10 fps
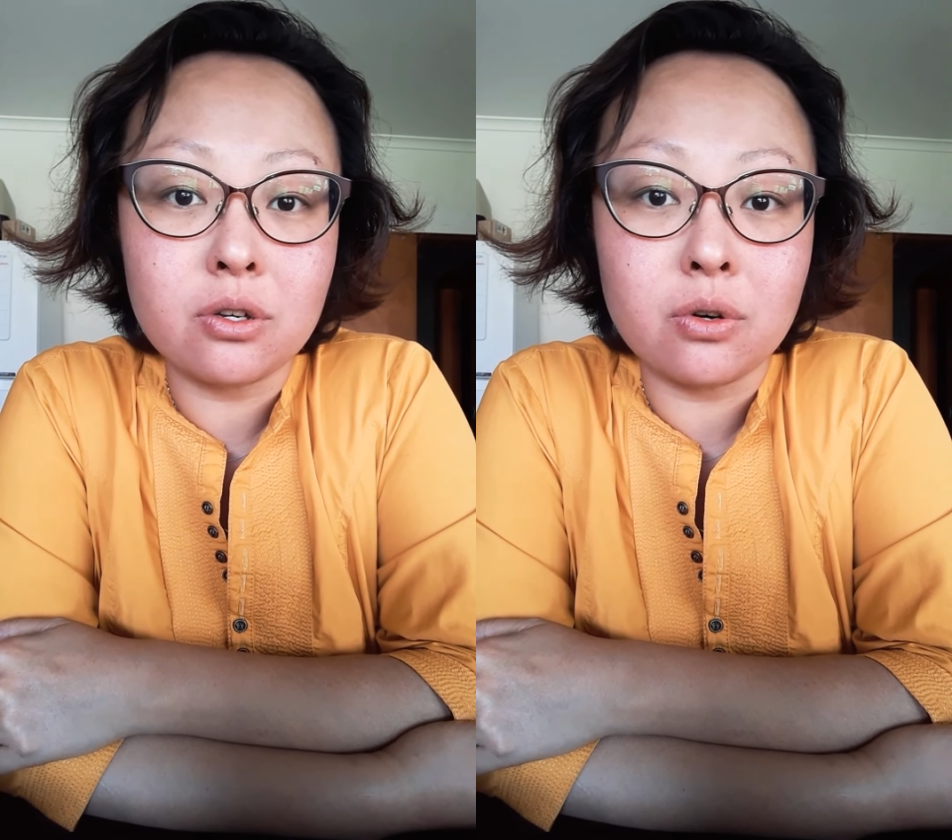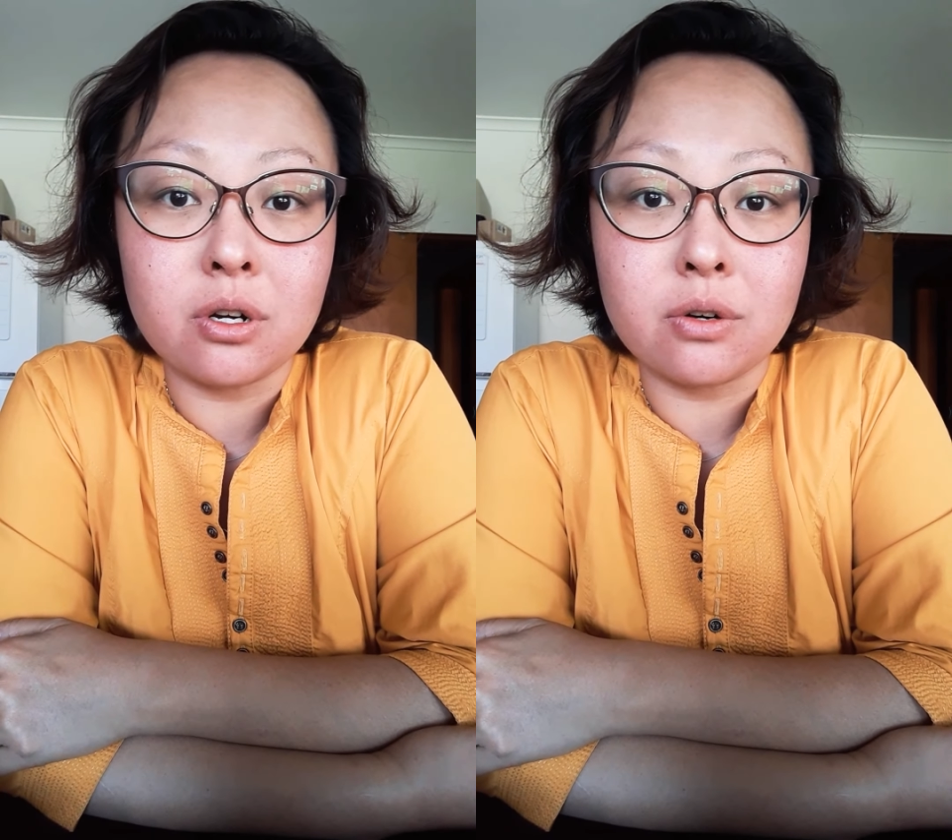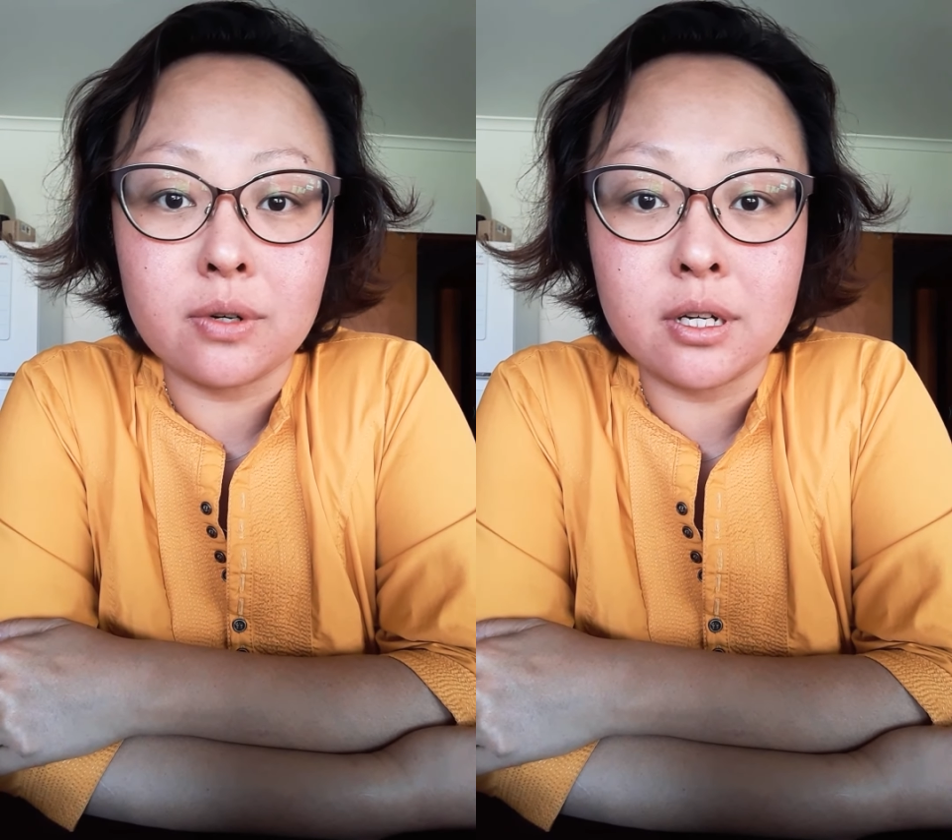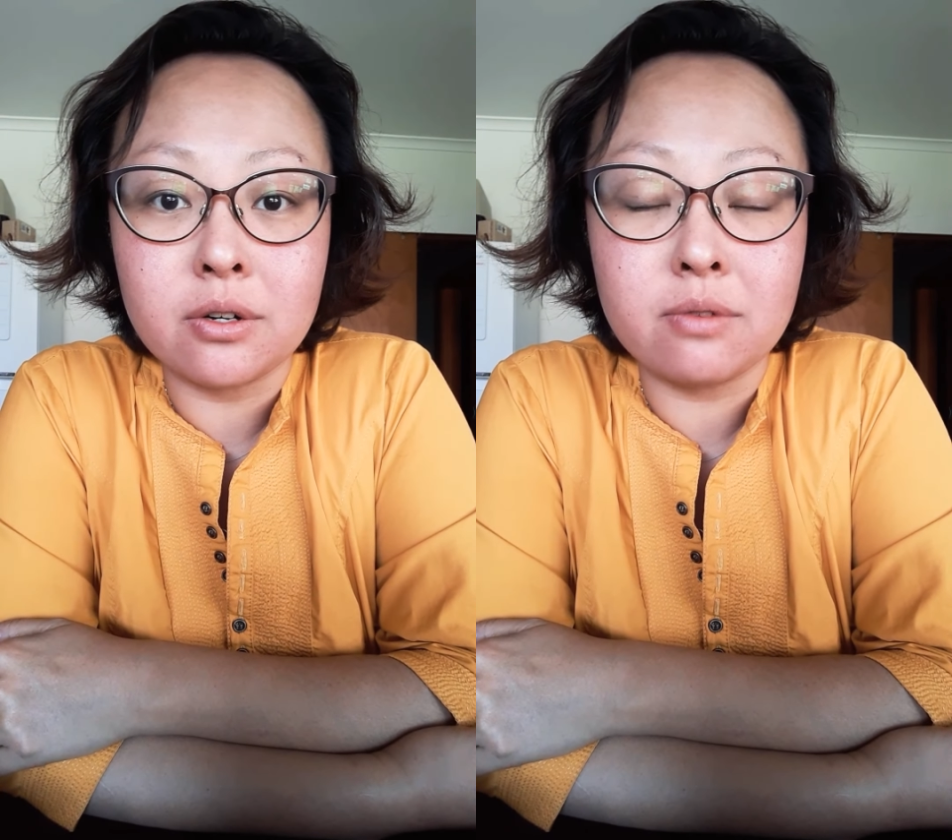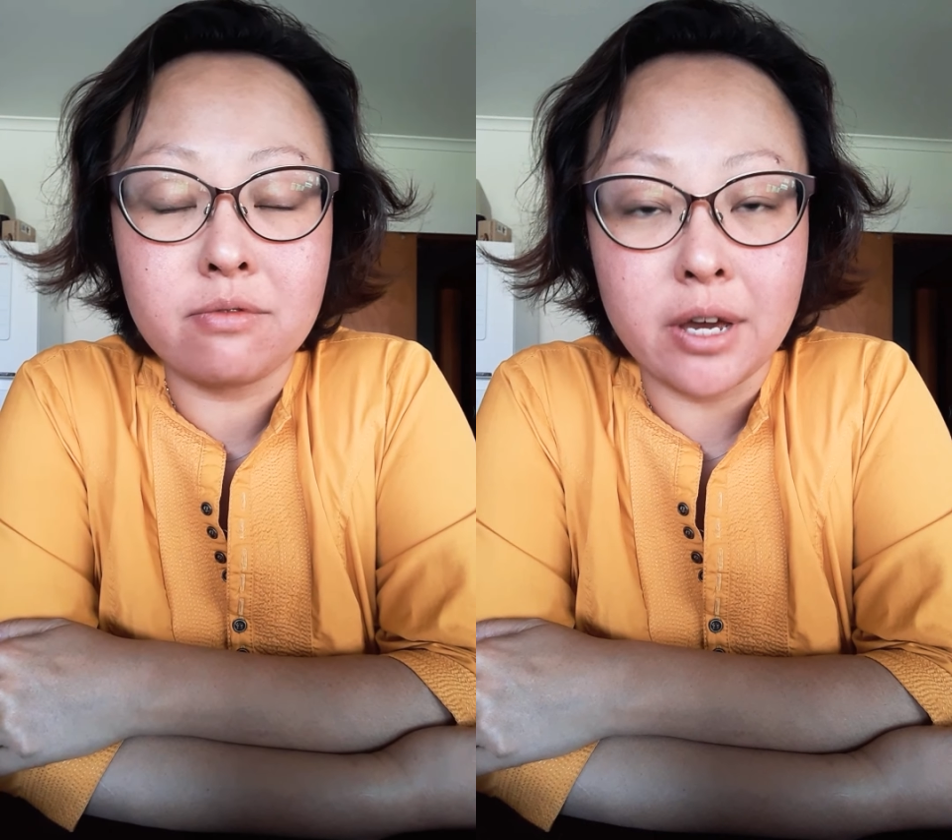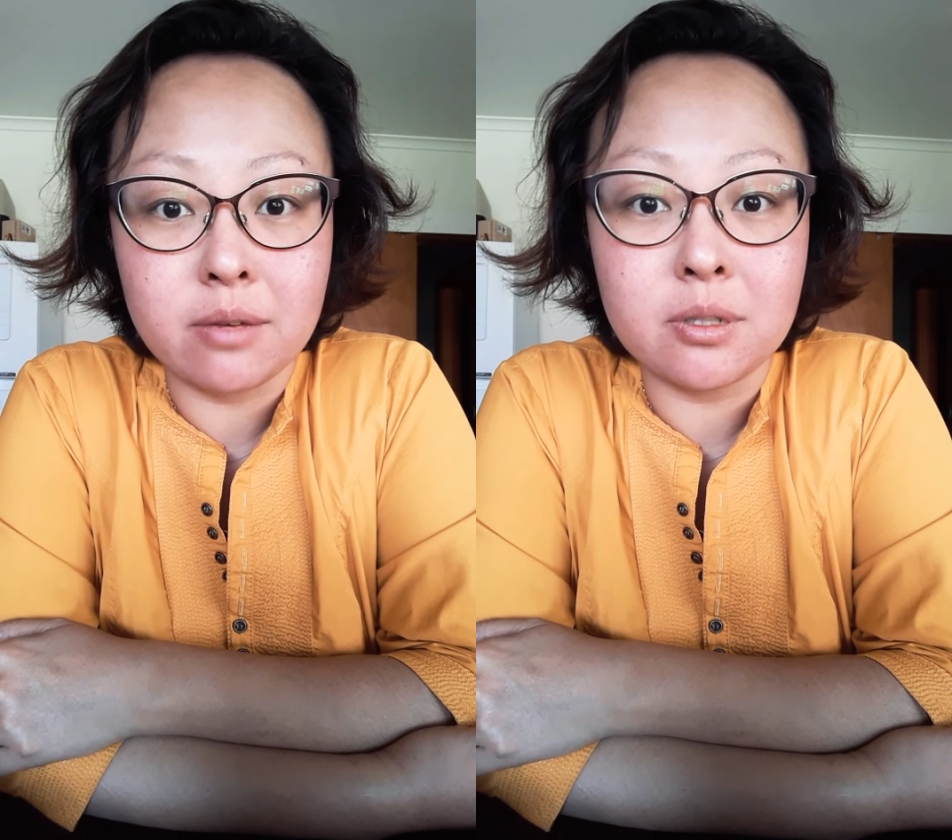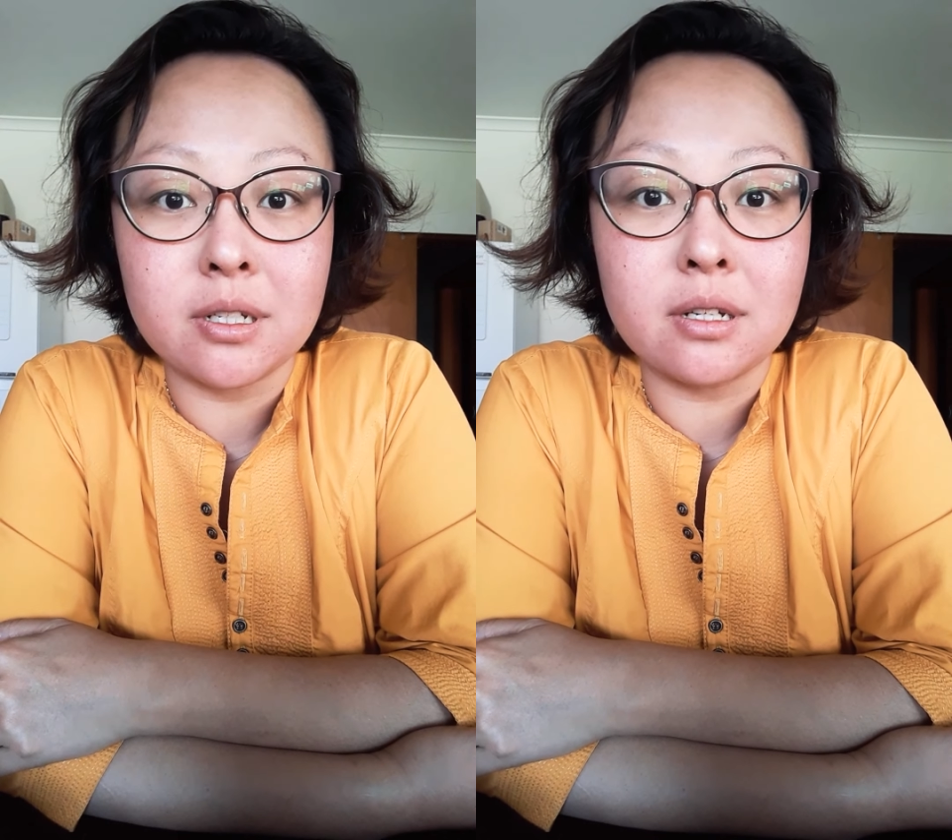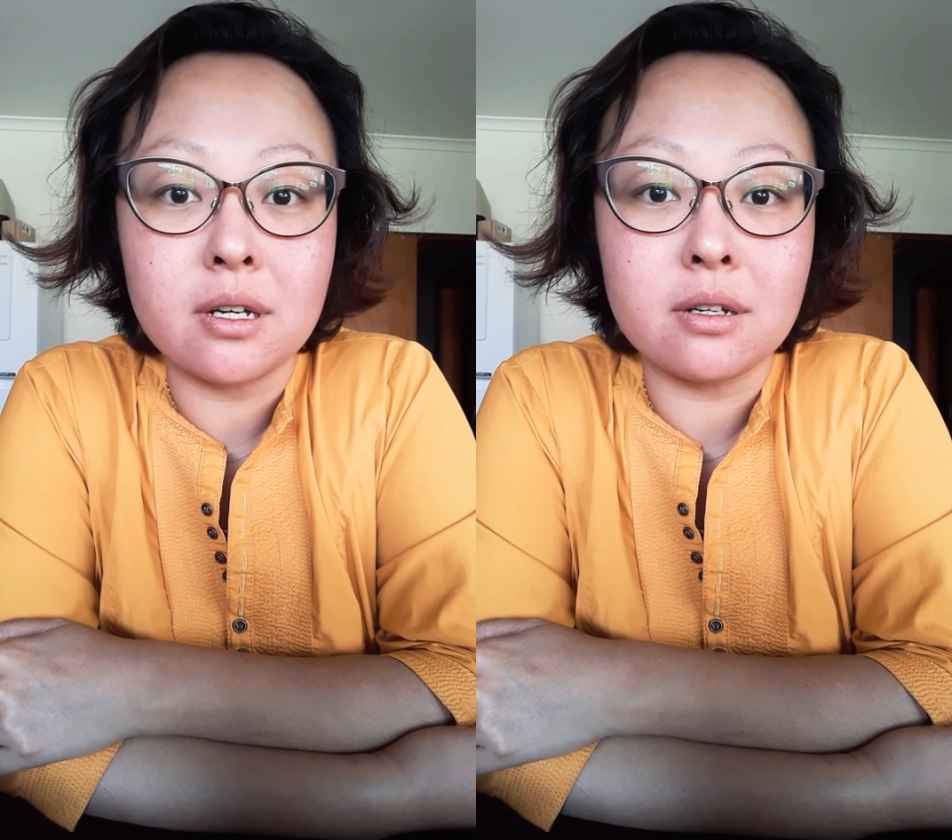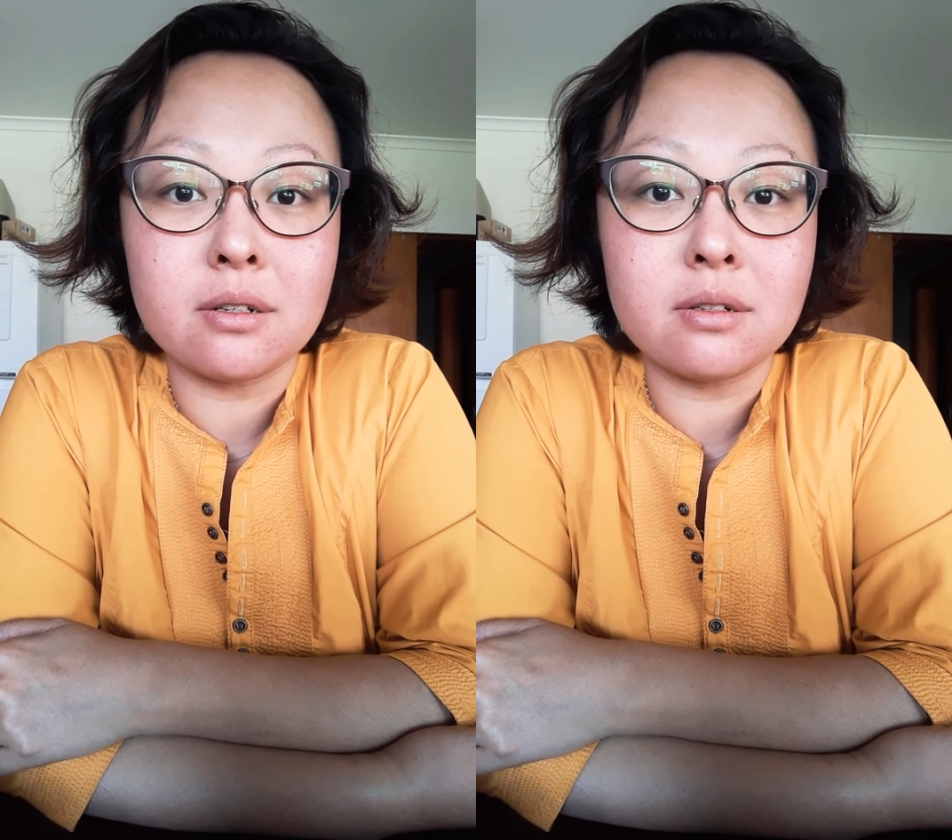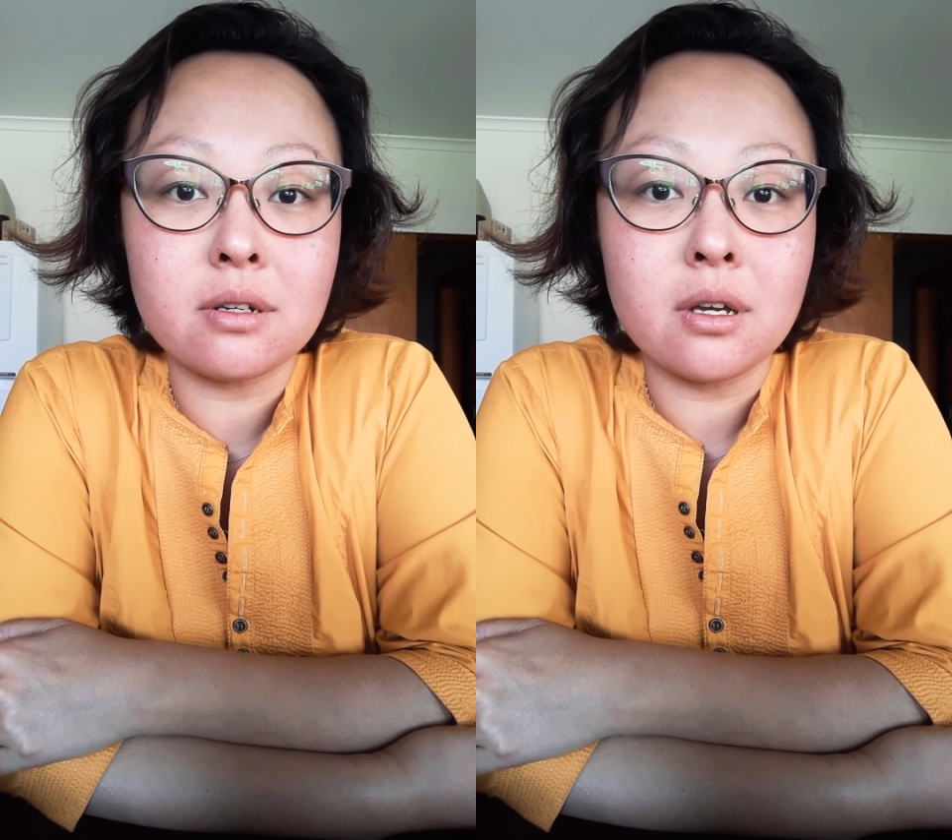your career and family
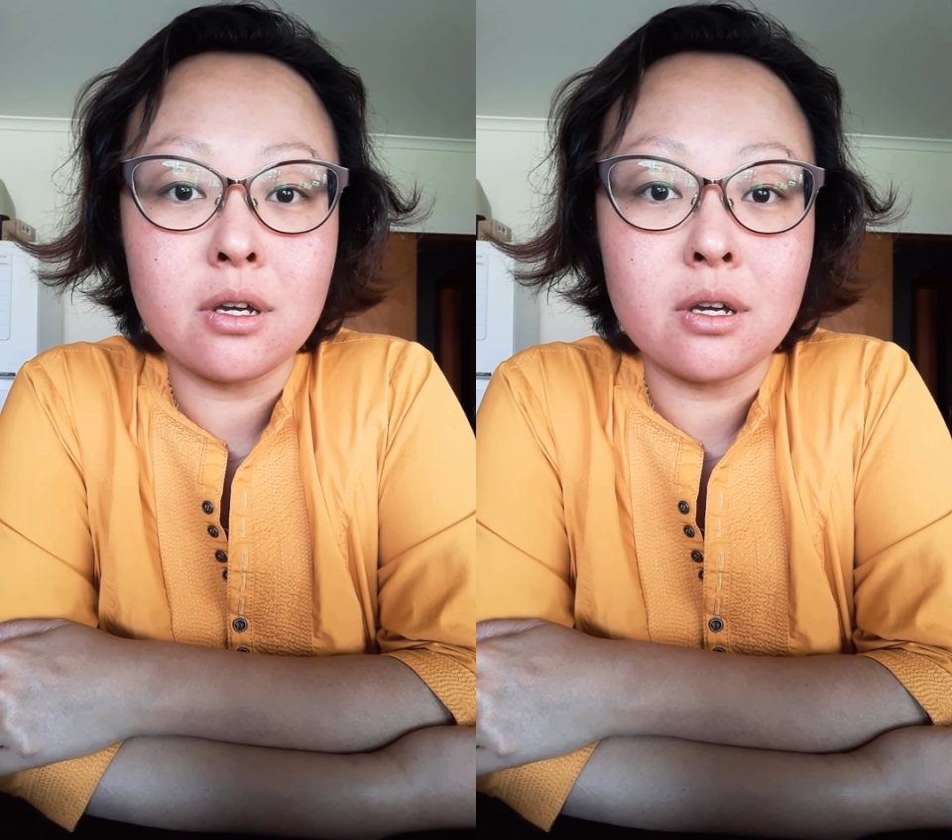and